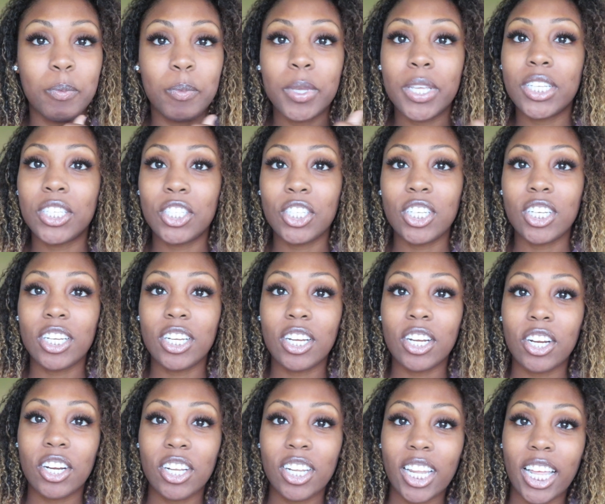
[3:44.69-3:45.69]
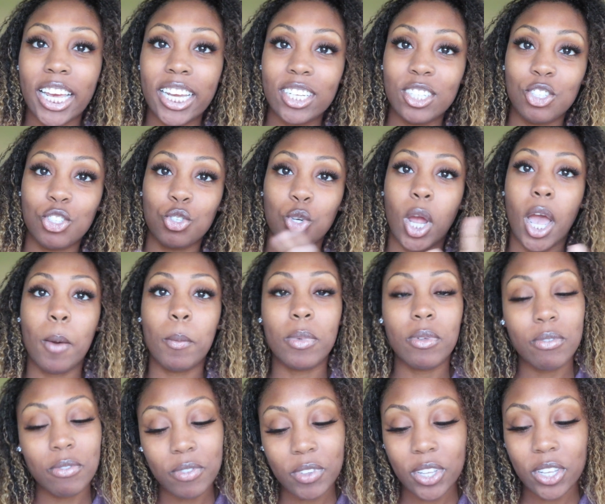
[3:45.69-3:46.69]
bitchy or like
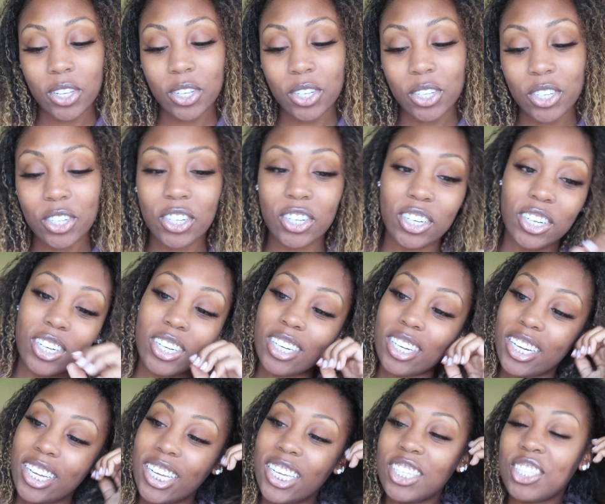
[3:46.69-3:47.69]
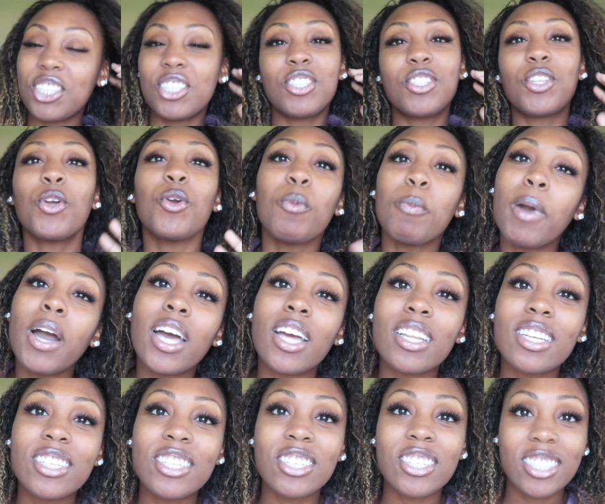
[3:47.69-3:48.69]
drama filled or just too
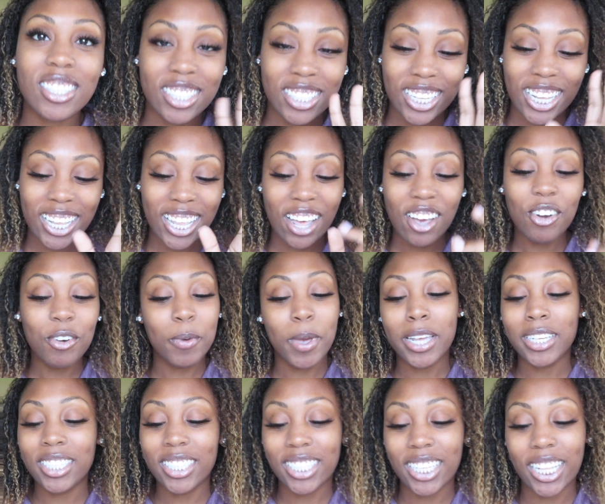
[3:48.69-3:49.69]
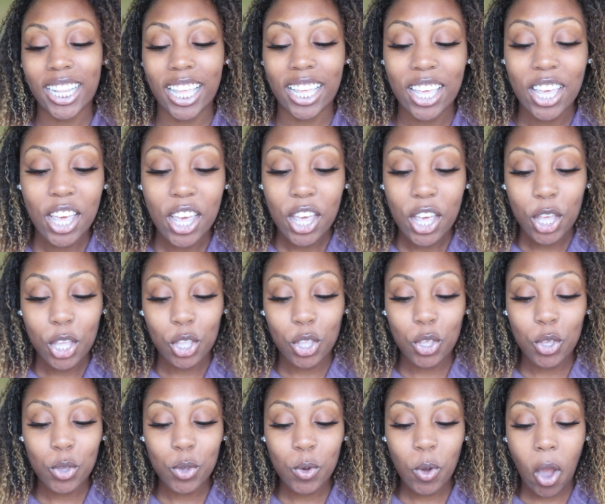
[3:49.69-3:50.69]
much. Say oh man she said like
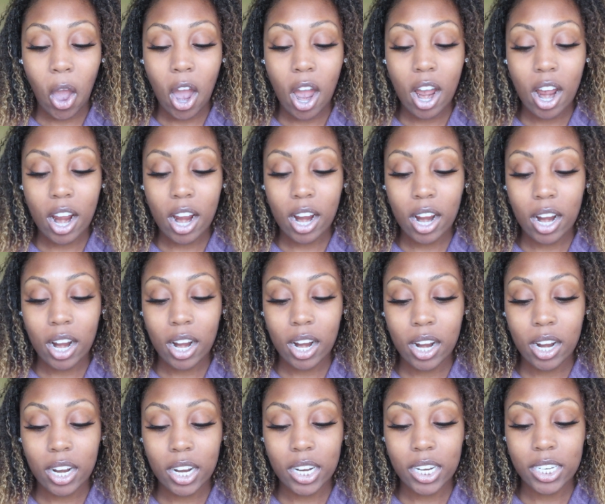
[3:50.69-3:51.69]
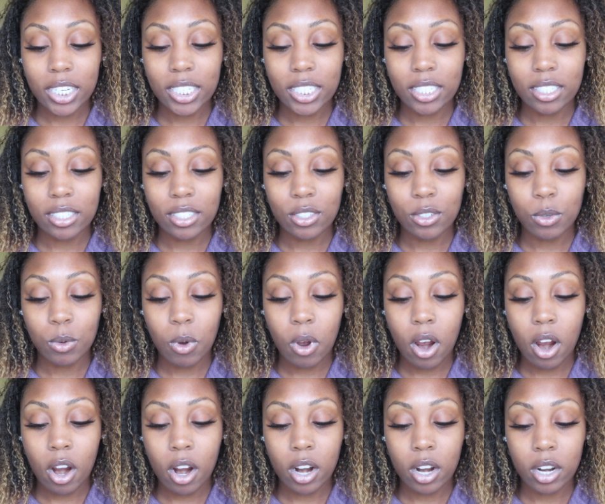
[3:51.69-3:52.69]
you are you
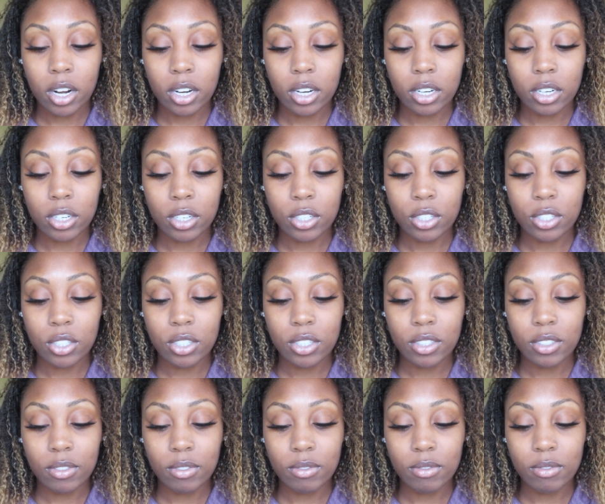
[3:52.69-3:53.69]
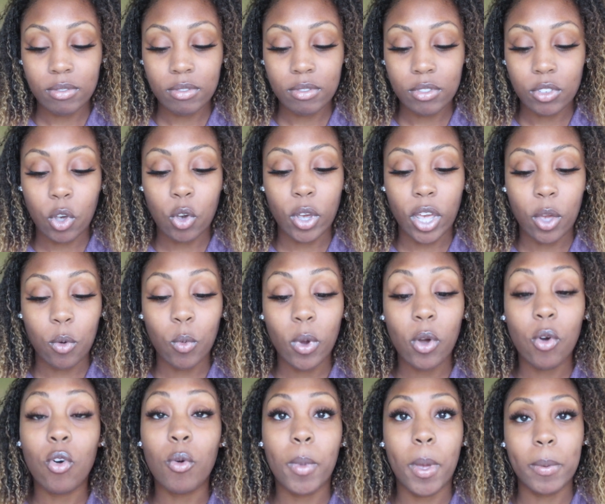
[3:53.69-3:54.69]
are mm, okay
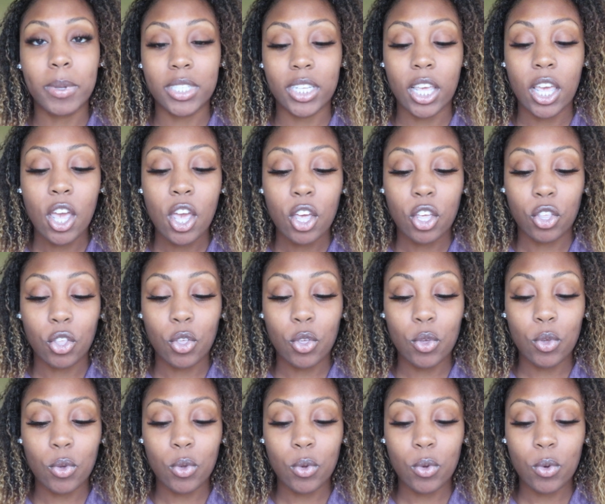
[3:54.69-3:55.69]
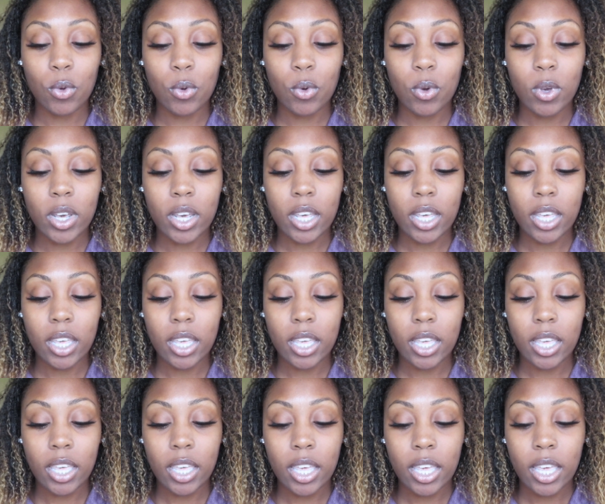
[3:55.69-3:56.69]
well, well maybe she said you
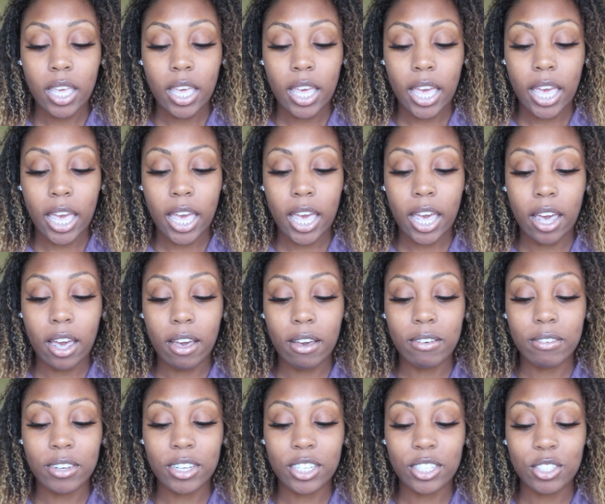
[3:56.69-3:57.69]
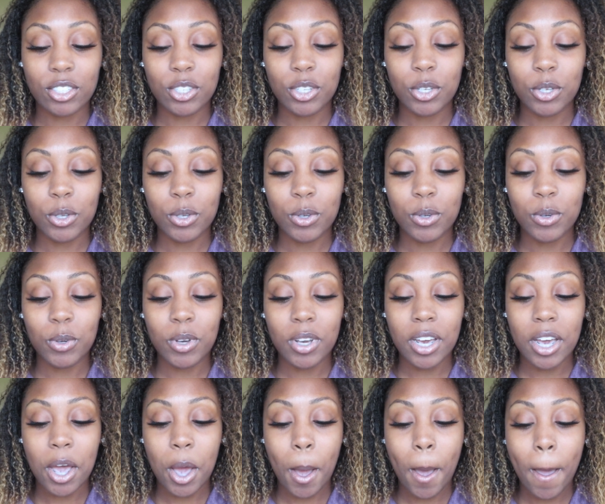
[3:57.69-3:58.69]
have
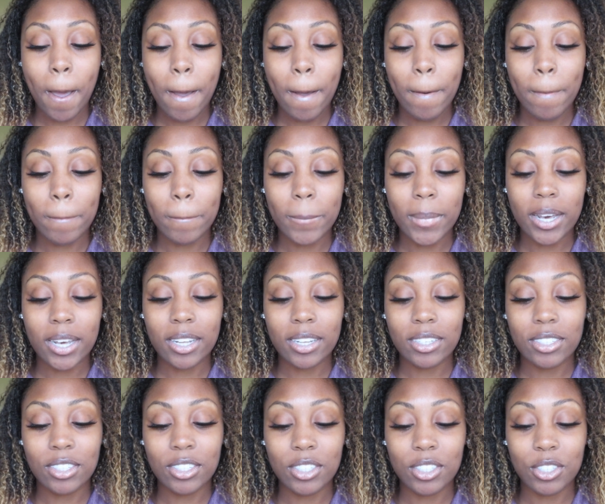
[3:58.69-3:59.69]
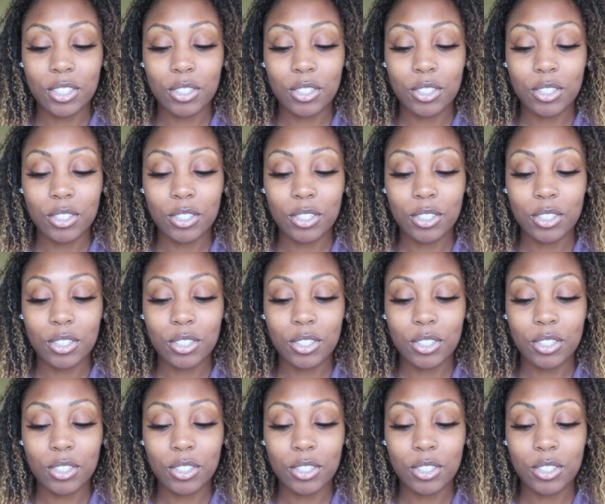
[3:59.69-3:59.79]
too much